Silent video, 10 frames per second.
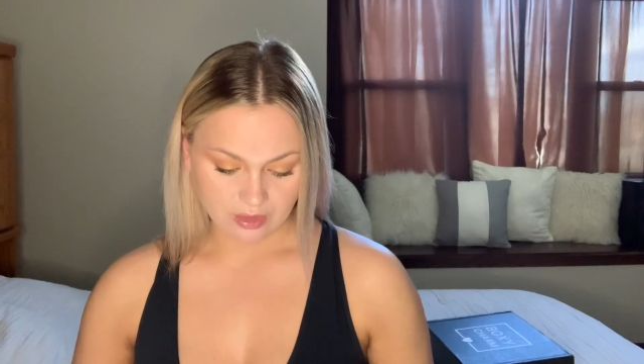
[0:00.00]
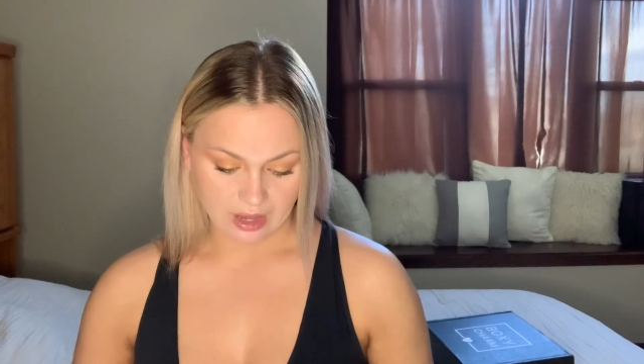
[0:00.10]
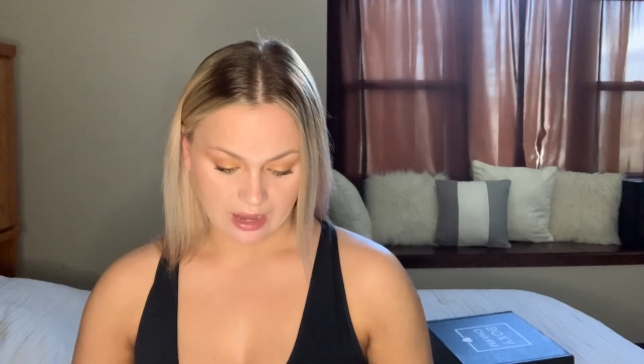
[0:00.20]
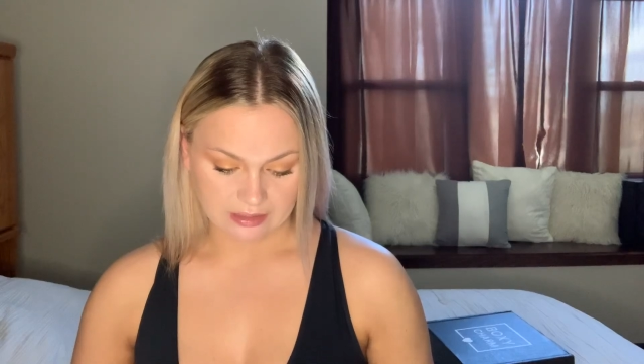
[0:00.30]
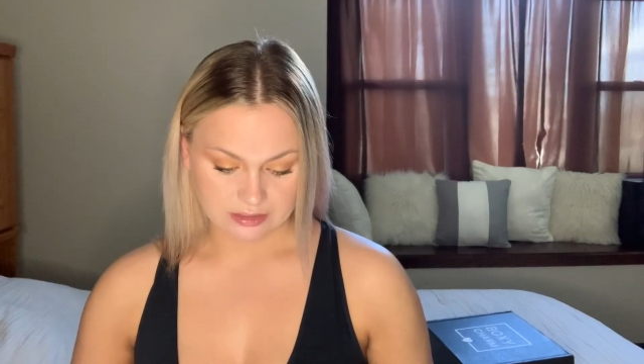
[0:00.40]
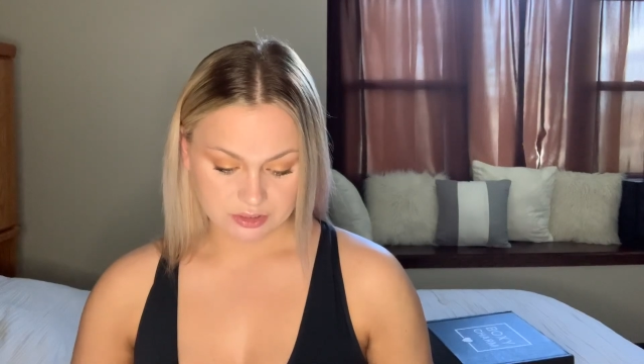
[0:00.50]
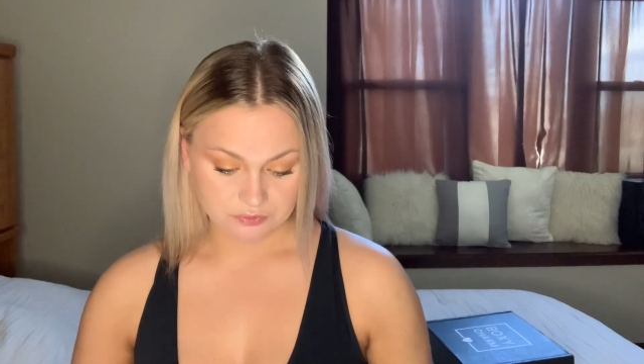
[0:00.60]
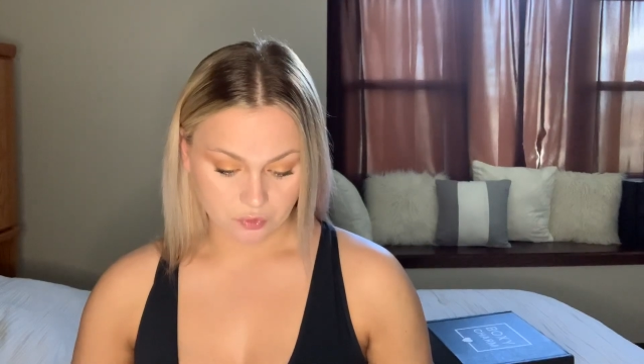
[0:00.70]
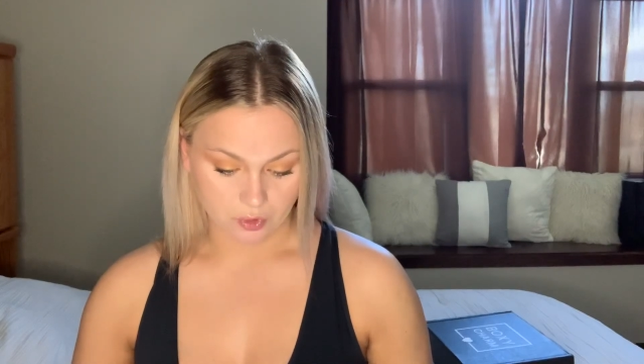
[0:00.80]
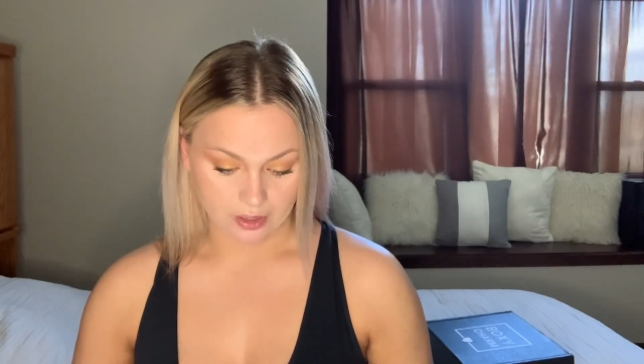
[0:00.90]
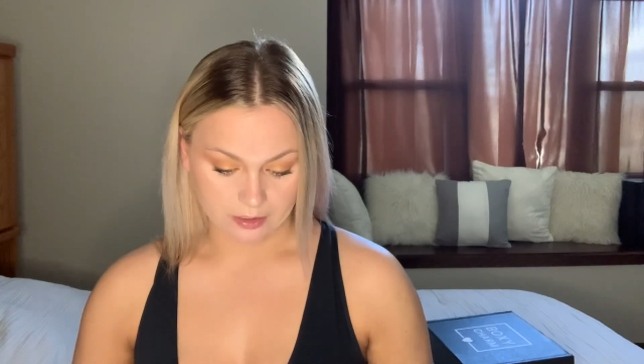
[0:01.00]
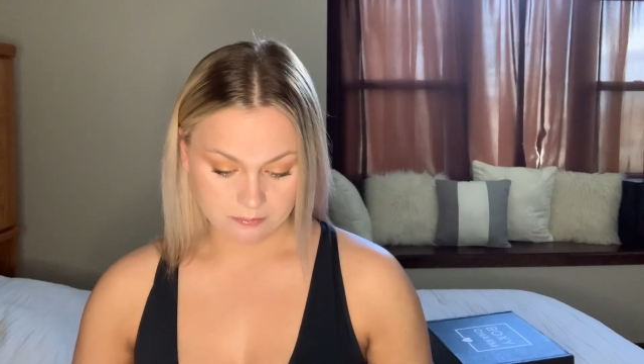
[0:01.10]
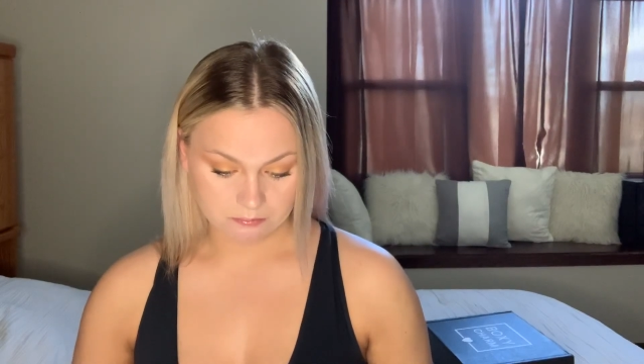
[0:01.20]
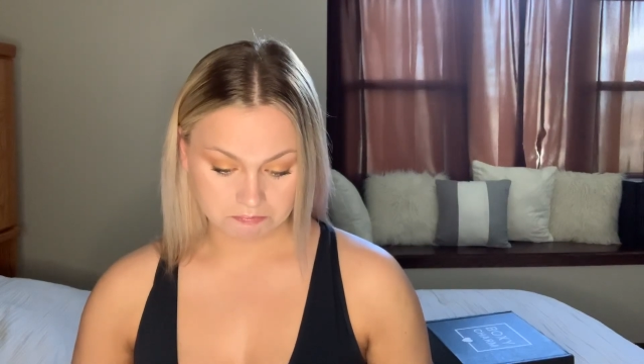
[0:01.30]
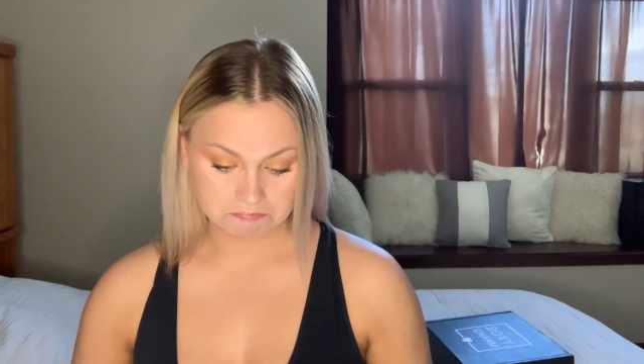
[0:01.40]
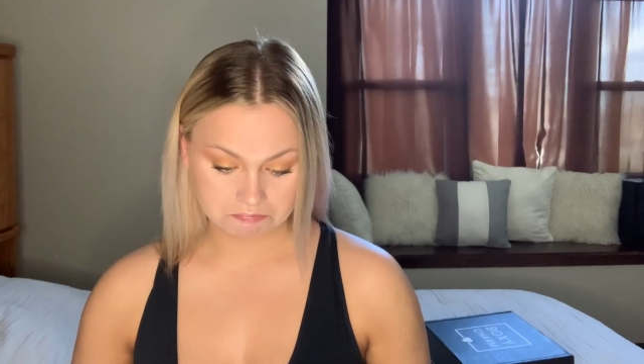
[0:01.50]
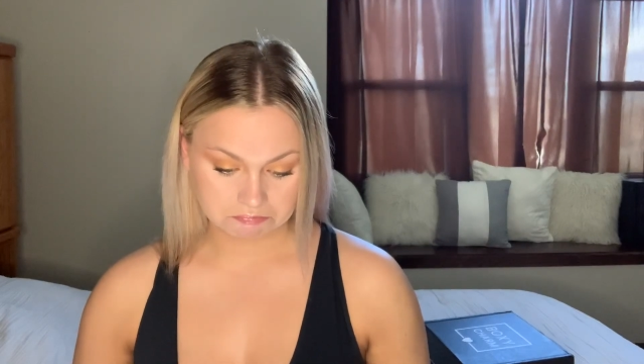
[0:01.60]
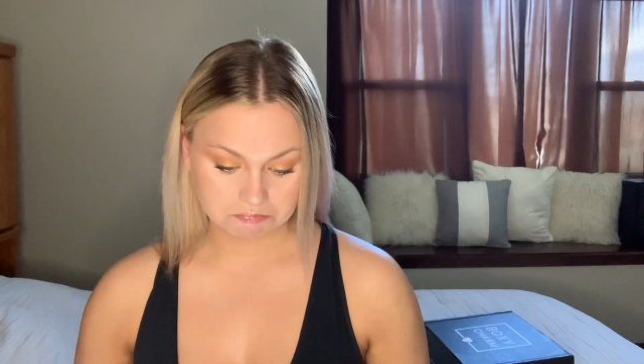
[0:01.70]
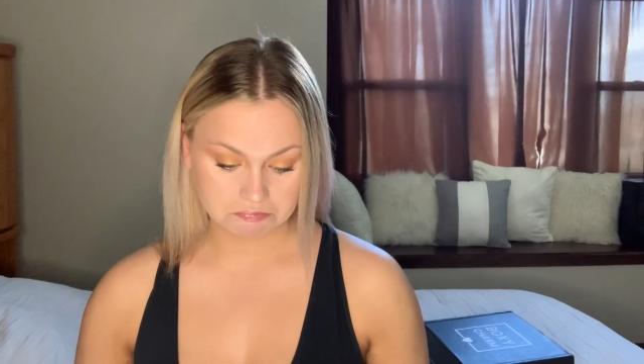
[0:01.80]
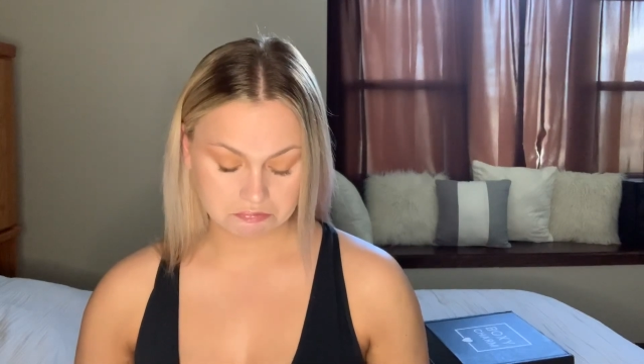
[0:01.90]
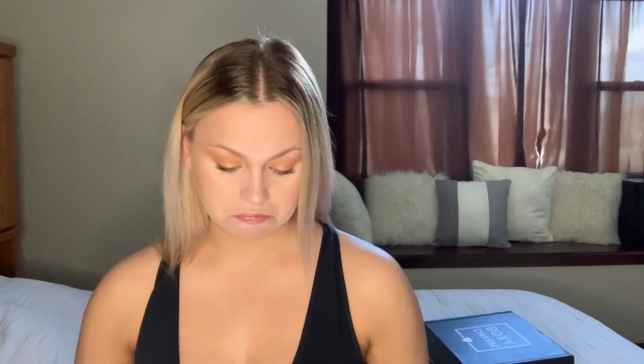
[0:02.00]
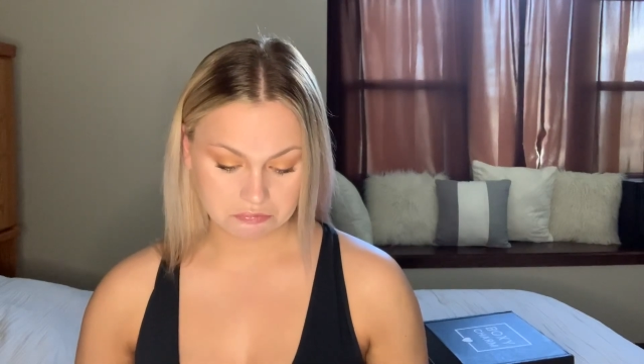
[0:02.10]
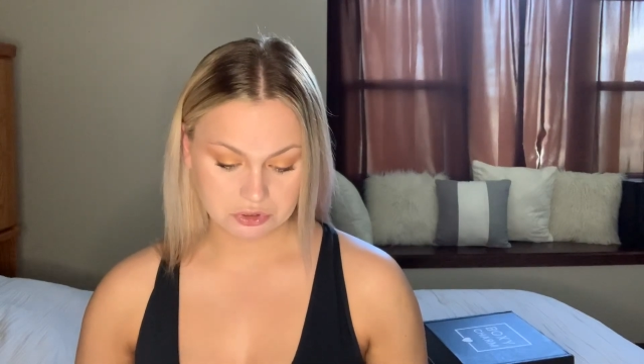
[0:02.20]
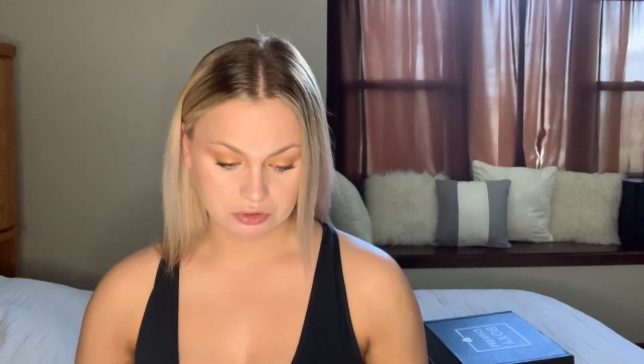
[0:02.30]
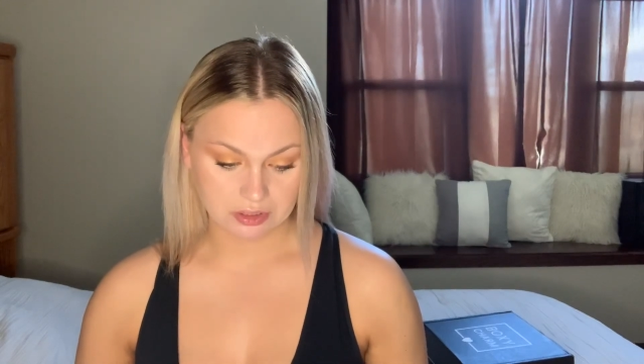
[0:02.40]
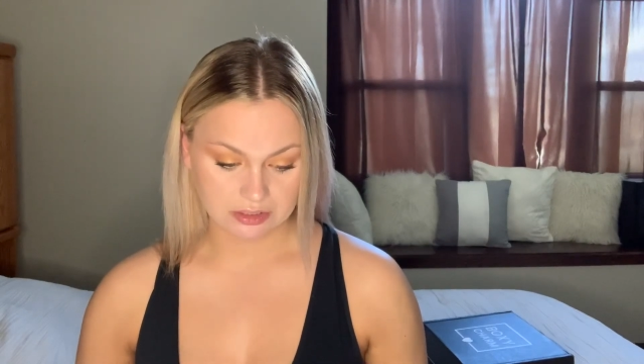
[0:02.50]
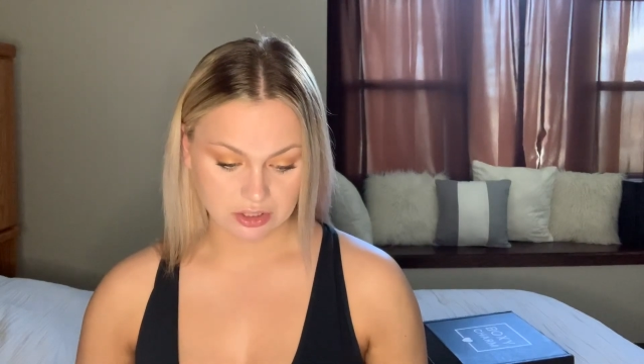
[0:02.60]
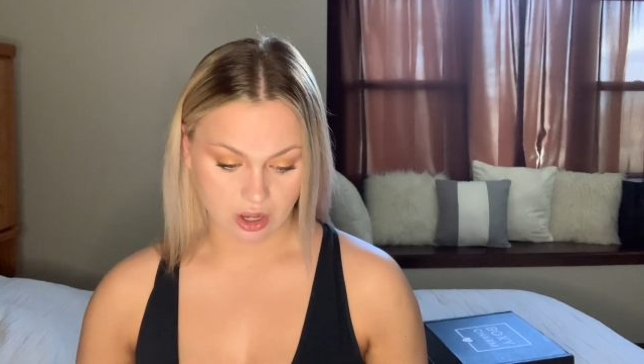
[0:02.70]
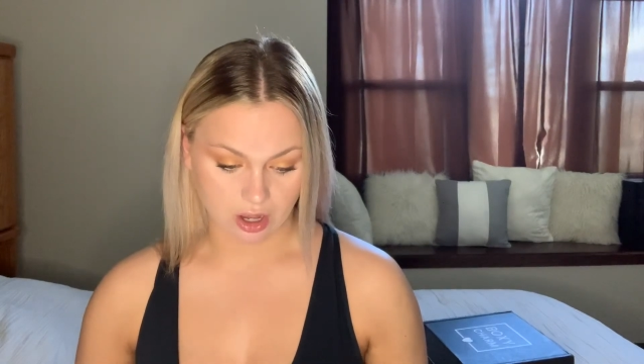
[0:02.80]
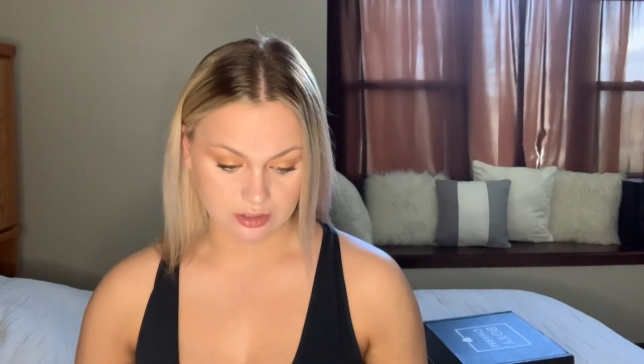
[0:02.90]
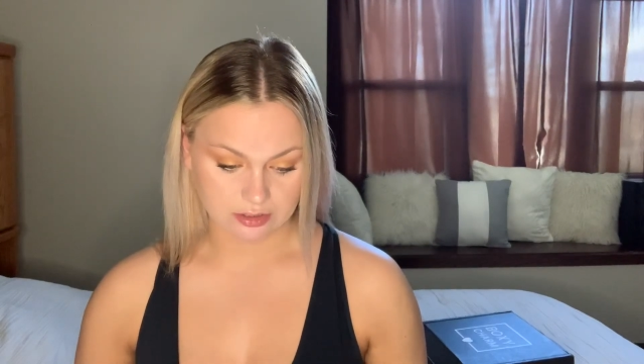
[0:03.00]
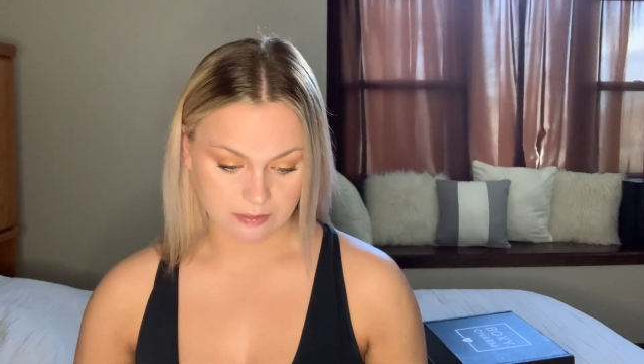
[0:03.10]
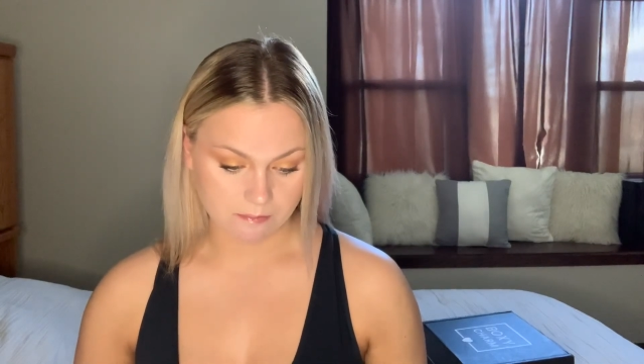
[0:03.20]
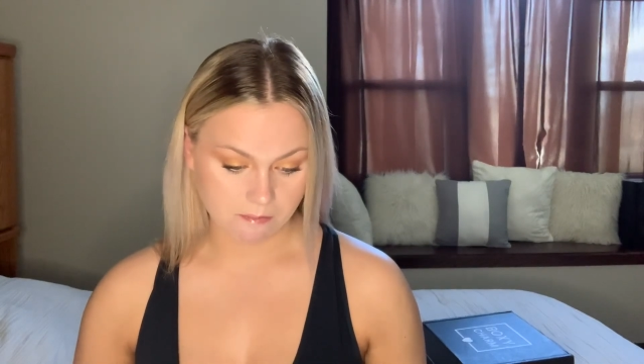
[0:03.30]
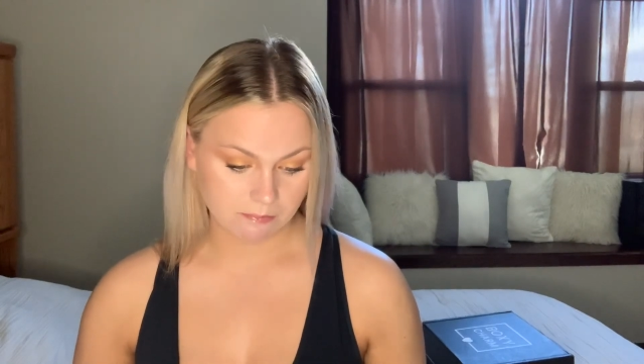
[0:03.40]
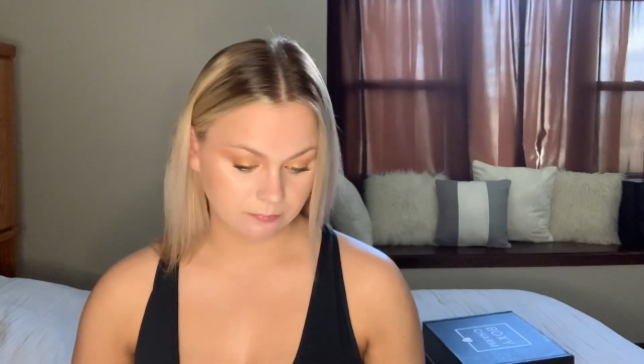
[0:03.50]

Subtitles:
at Sephora. So that's awesome.